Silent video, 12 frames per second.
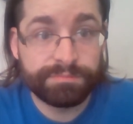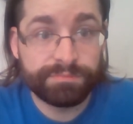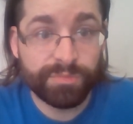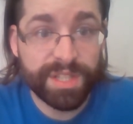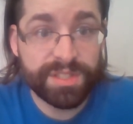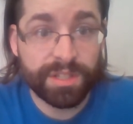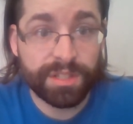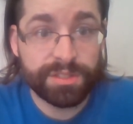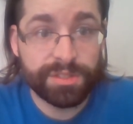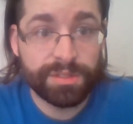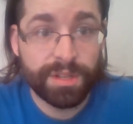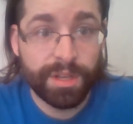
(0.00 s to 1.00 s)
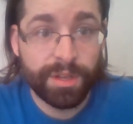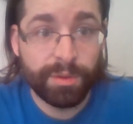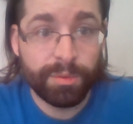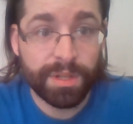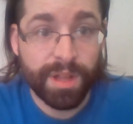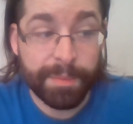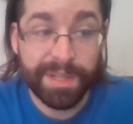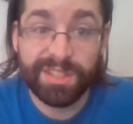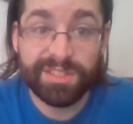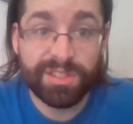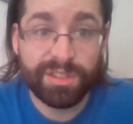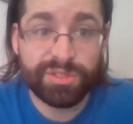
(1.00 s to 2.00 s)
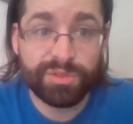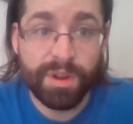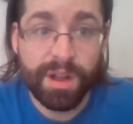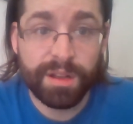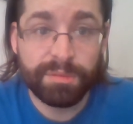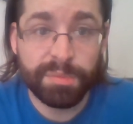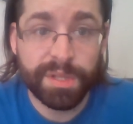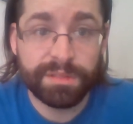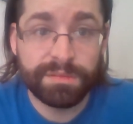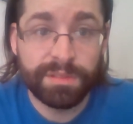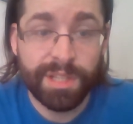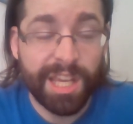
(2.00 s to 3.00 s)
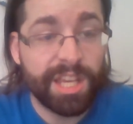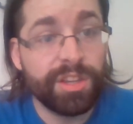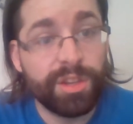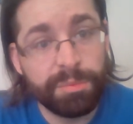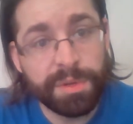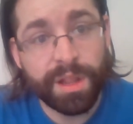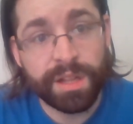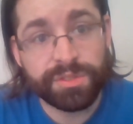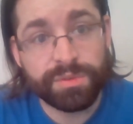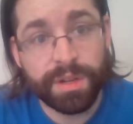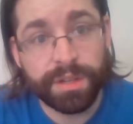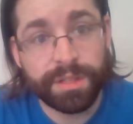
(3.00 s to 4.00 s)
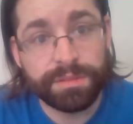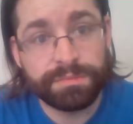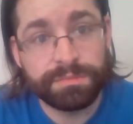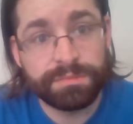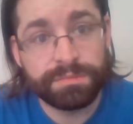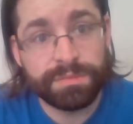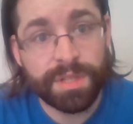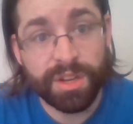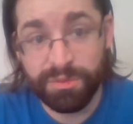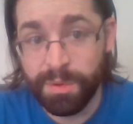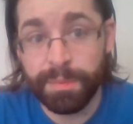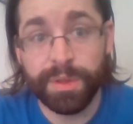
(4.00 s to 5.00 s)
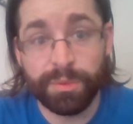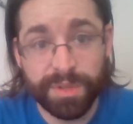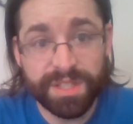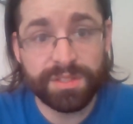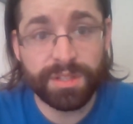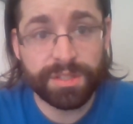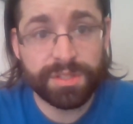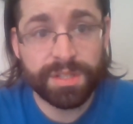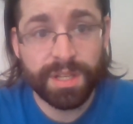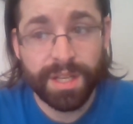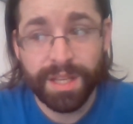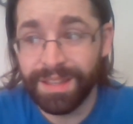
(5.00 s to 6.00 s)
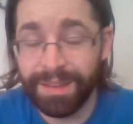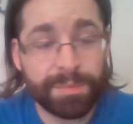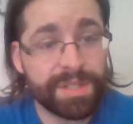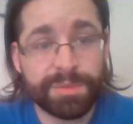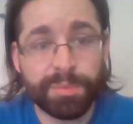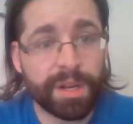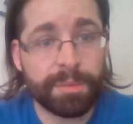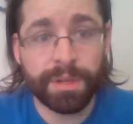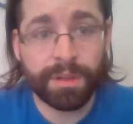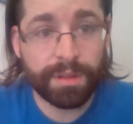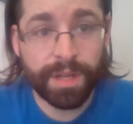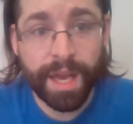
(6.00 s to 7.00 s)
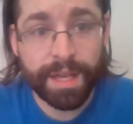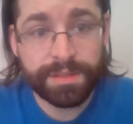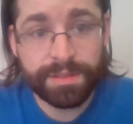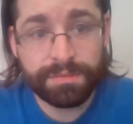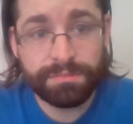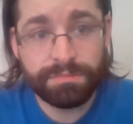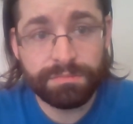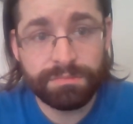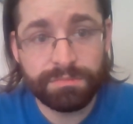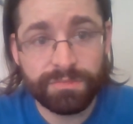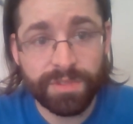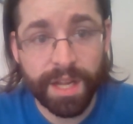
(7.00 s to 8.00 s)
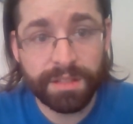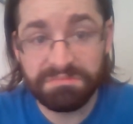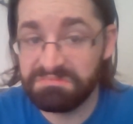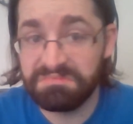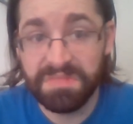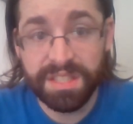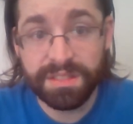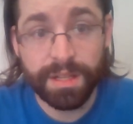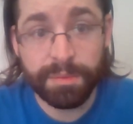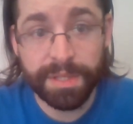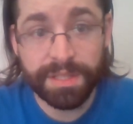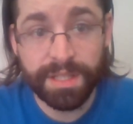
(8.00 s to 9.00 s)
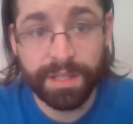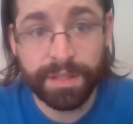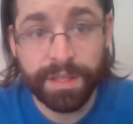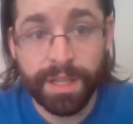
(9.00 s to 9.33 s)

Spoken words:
research, well, I mean, he's still strong, but he could be a lot stronger. And remember, the research can be spread among other guys, right? That's not a big deal.